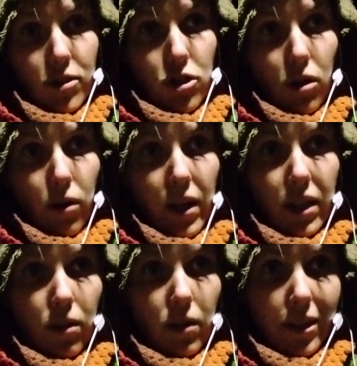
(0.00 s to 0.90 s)
So
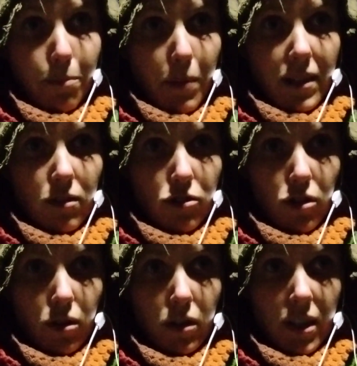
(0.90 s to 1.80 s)
it all
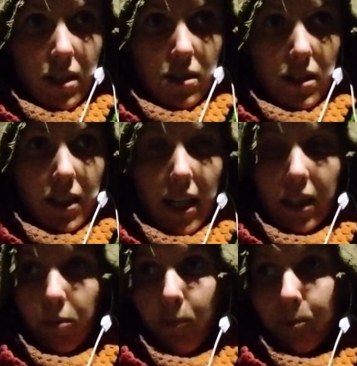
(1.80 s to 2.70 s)
depends on this and
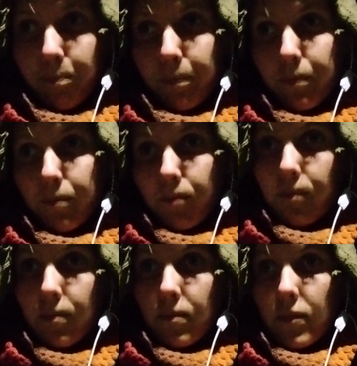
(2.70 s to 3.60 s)
that.
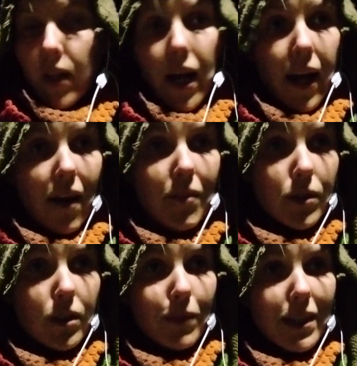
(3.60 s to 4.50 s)
I have
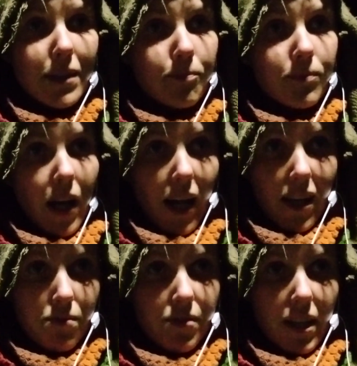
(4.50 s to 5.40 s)
to admit,
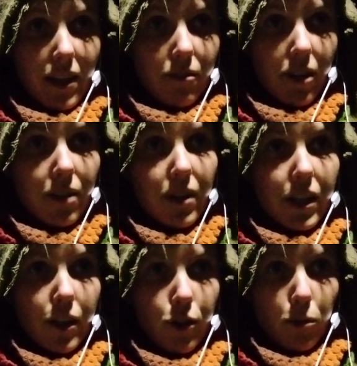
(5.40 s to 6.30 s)
I am feeling very,
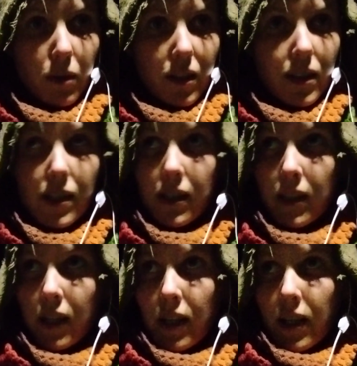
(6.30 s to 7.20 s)
very human.
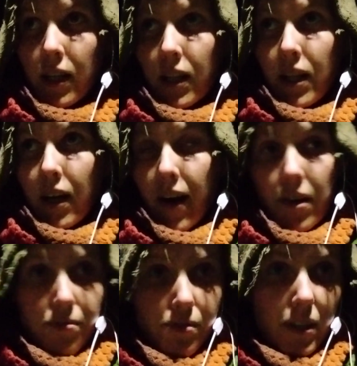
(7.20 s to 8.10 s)

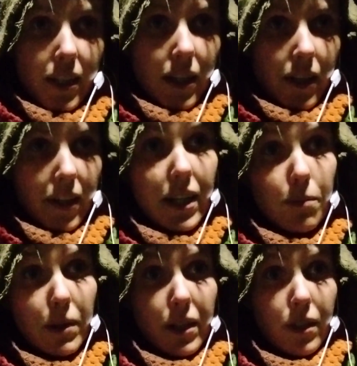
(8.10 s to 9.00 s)
I'm feeling
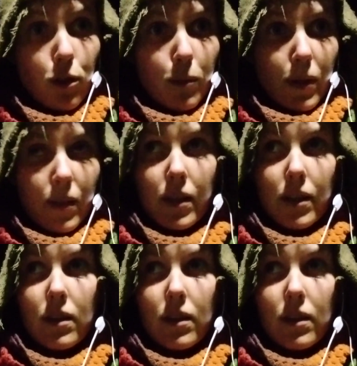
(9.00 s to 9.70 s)
incredibly human.